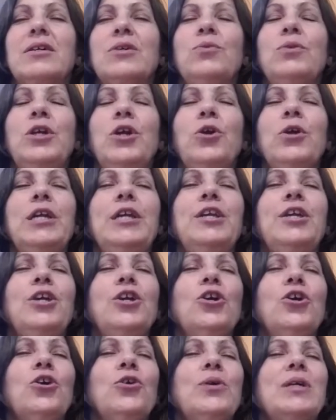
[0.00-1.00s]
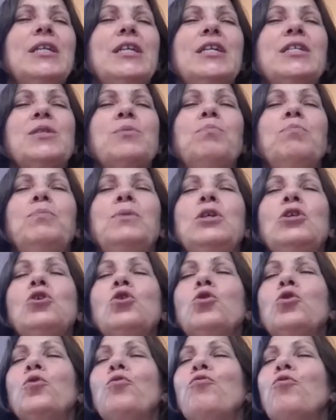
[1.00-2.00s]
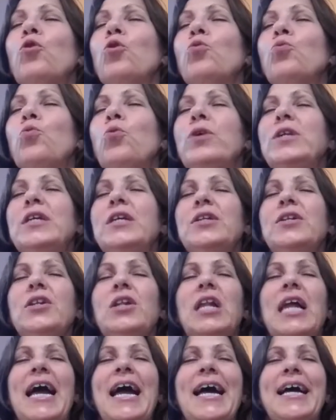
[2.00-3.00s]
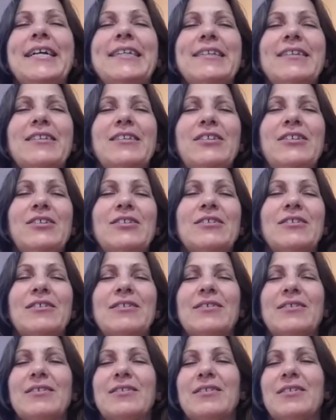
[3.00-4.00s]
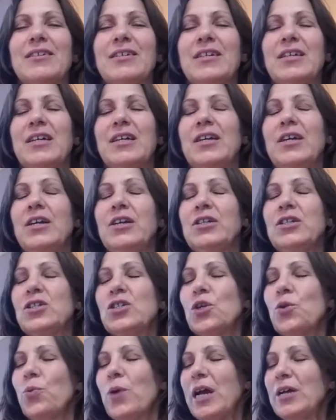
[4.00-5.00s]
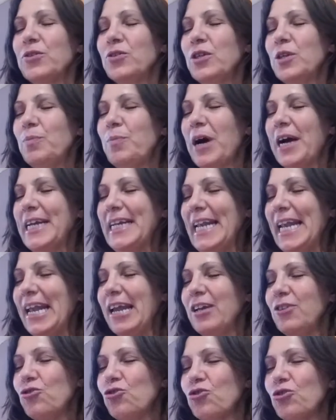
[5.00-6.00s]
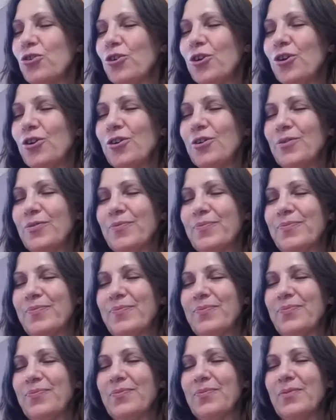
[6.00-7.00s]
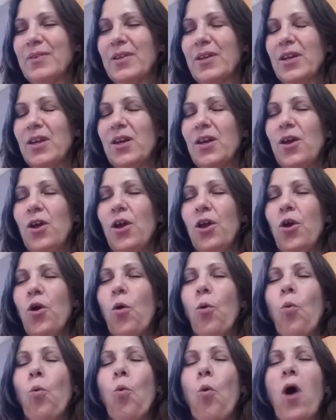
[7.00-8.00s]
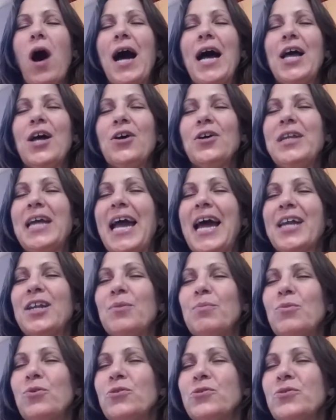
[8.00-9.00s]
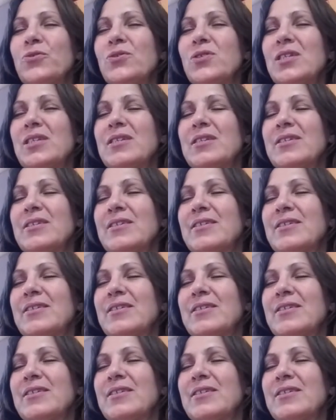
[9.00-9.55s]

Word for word: We are here in this beautiful wooded land, surrounded by nature, wild animals.